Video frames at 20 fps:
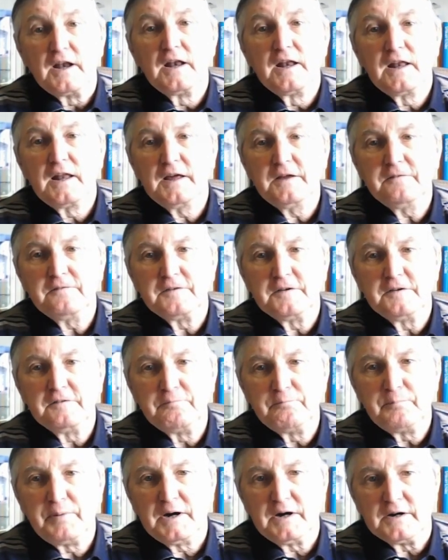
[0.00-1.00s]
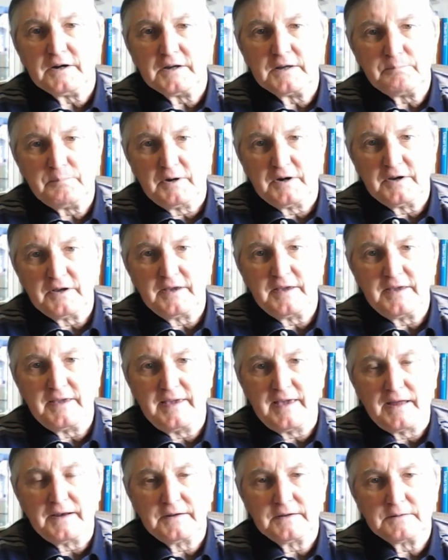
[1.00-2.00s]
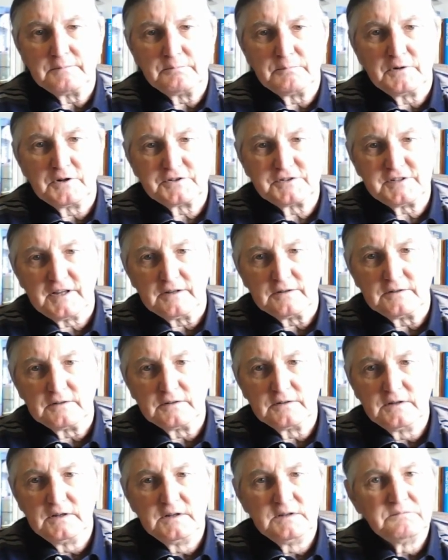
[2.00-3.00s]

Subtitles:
Life of Pi by Jan Martel.